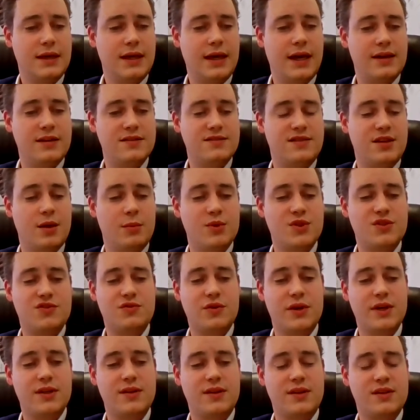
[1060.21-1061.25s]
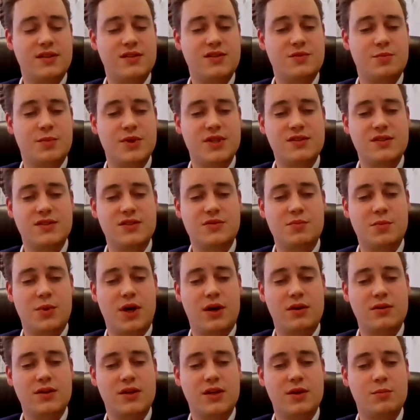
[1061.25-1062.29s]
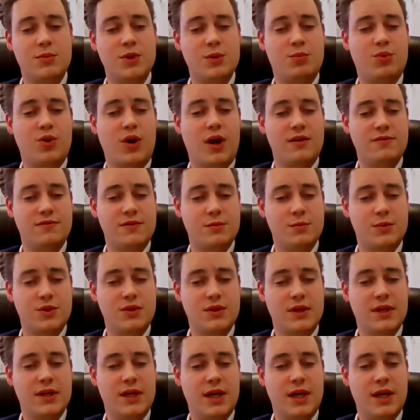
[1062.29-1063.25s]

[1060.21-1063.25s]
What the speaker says: and has demonstrated that its business model can be profitable